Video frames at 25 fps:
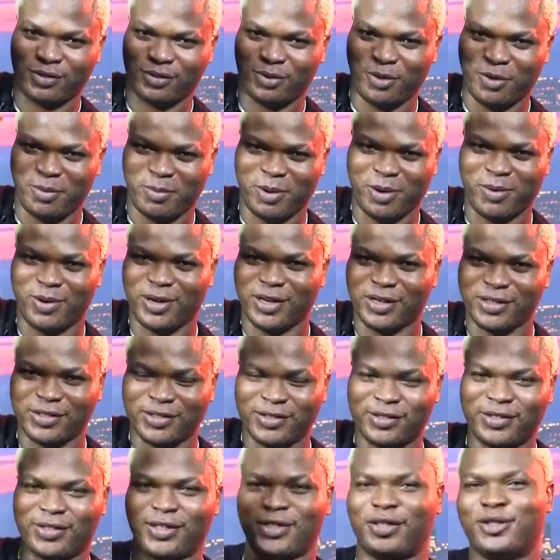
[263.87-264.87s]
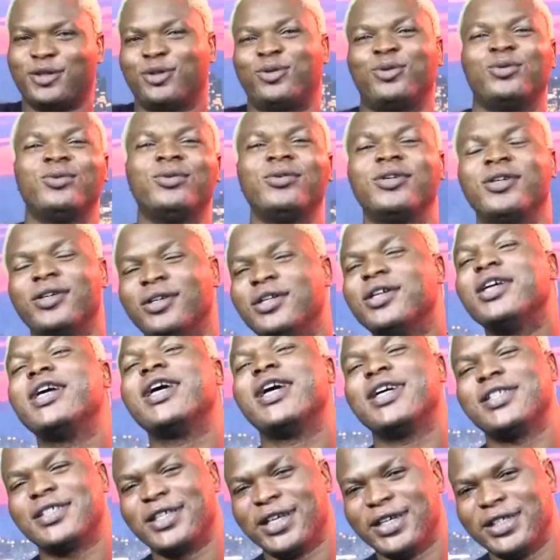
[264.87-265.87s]
Number one, sing it too.
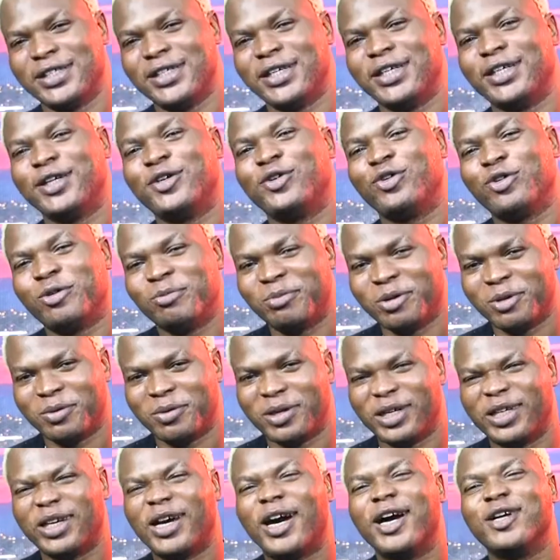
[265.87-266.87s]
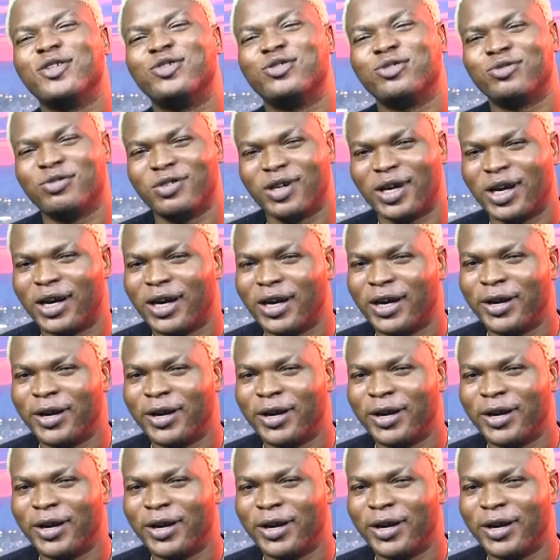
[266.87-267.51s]
SID number one, Adura.